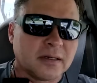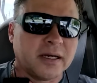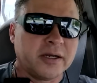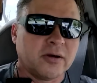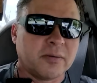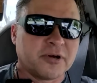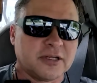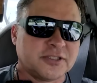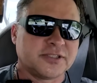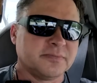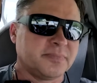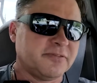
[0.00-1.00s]
I know I probably
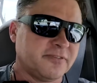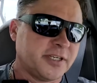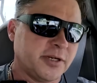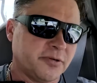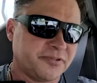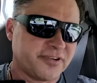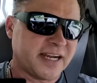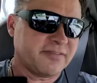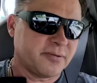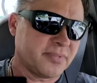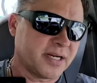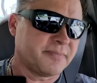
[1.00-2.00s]
shouldn't be videoing
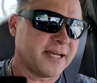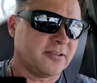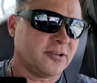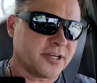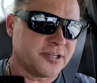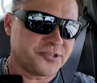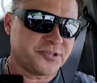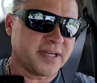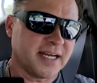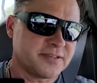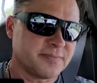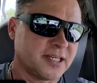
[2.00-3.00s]
driving, but I'm not looking at you
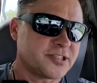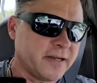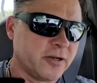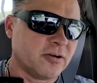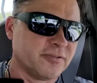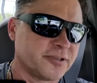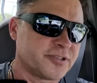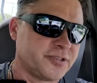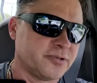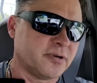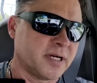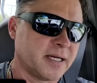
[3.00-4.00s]
guys much. Heading over
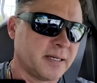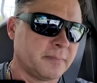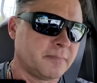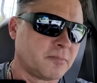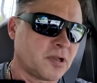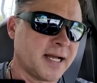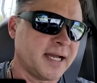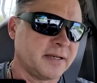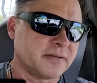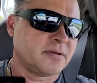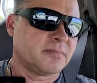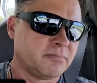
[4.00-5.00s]
to a
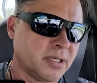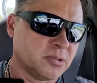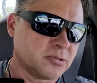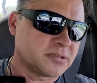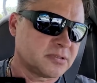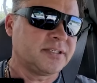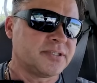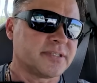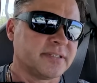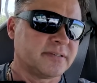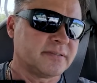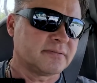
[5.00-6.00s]
client boat. He's
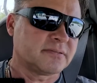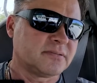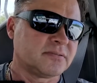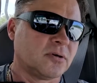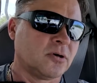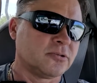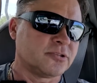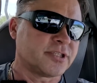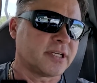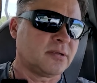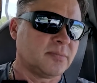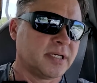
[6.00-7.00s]
an older
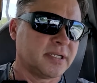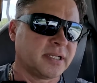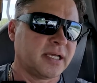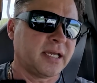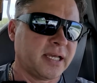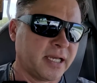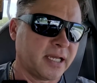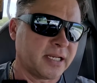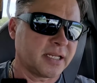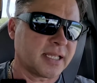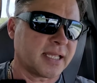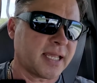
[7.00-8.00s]
gentleman
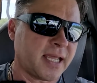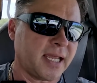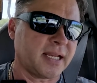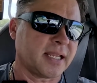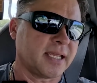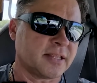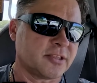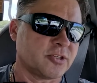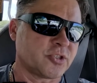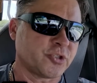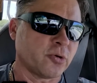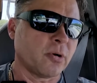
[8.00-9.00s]
and can't get the
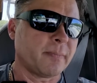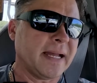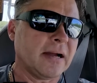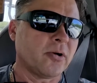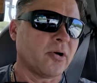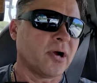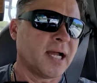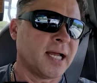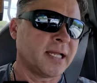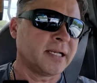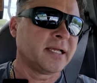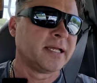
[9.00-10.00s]
shore power
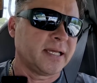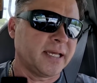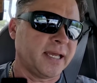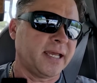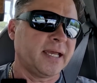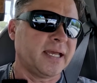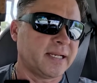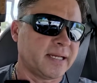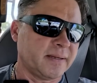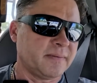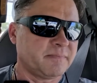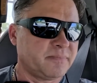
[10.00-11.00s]
on. And
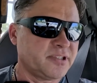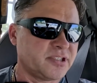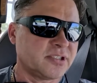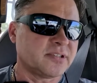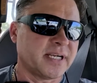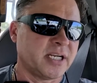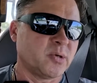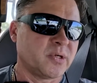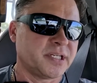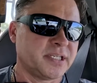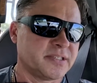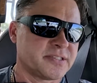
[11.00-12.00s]
I'm pretty sure I know what
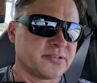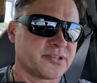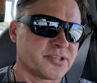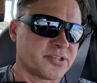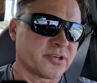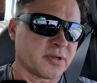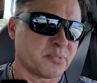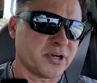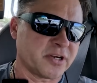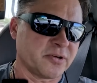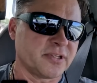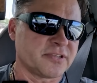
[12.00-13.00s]
it is. There's a circuit
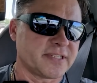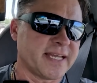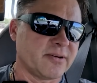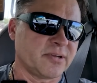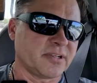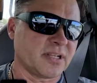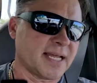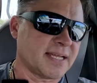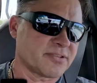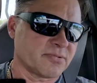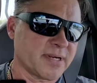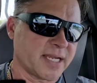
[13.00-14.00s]
breaker that's down in the
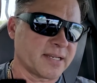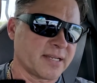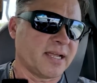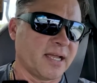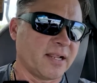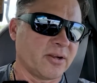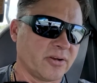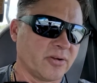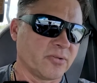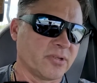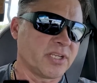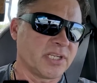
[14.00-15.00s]
lazarette. I don't
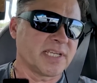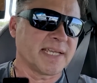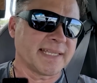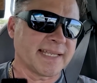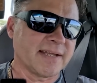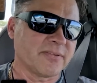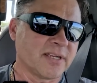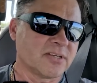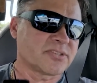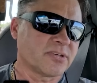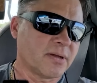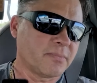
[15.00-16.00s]
know that he can get down there.
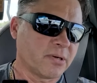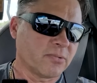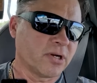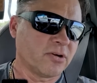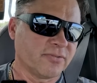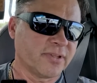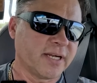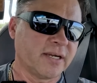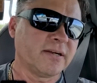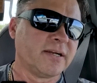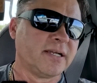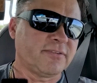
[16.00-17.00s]
So I'm going to run over
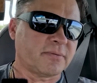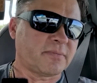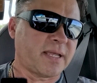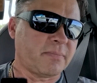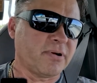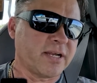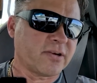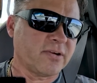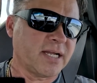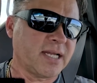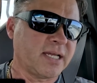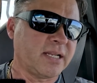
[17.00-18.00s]
there, flip that breaker
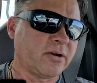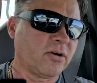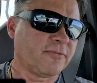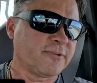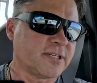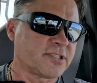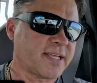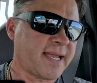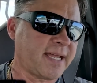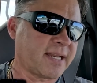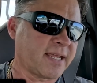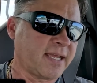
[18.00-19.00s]
on, and hopefully it's
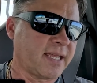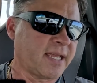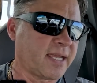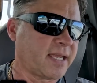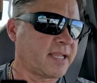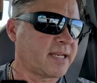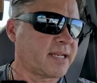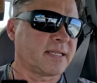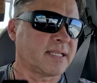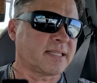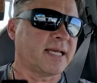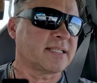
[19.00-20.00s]
that, and
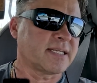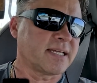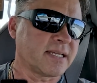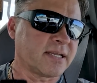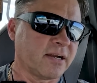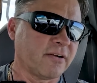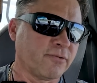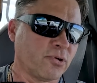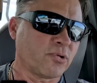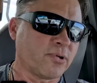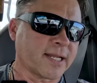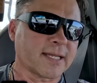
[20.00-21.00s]
get that taken care of real
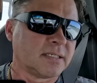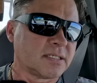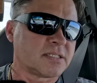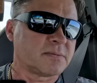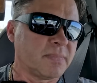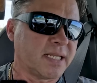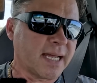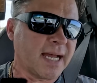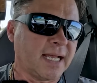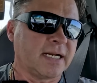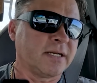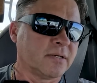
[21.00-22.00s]
quick. It's been
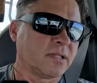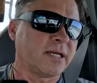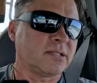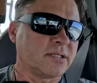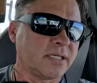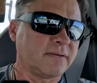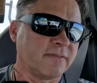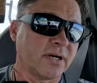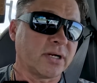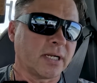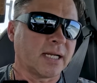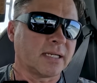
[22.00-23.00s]
hot here lately.
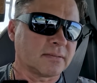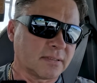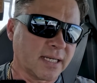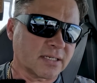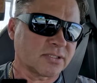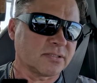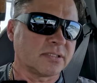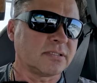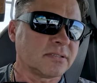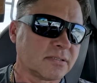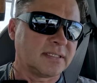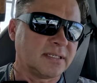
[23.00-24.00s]
Very hot, actually.
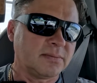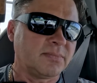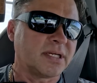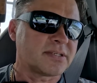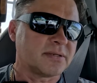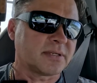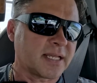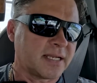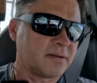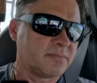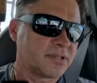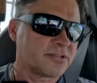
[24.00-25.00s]
It makes it
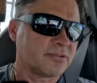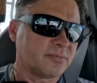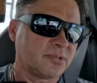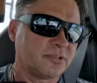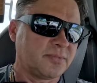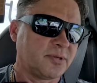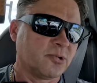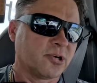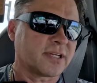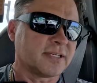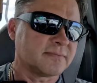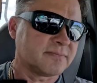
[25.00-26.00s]
kind of miserable to be
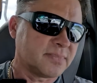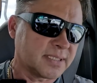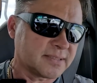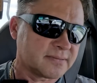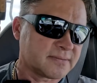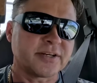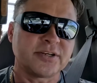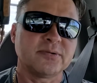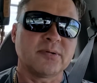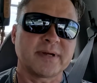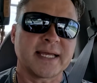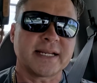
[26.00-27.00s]
working, but got to do
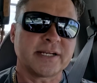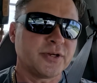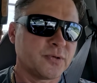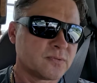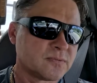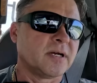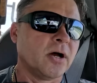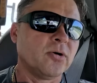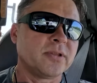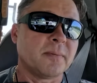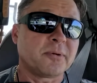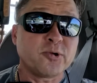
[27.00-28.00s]
what we got to do. Oh,
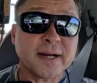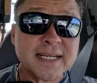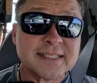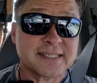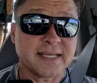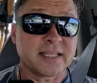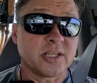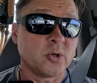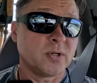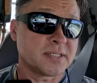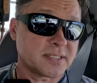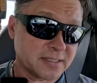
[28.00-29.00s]
and the greatest thing, though,
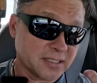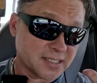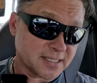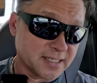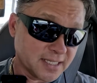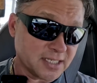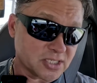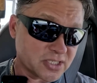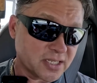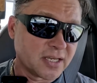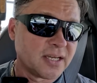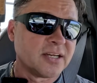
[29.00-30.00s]
is listen to
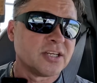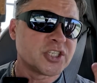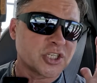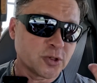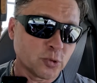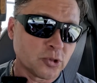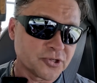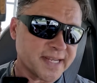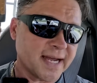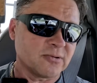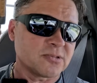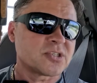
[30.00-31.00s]
this. School's
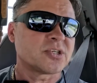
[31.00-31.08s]
out.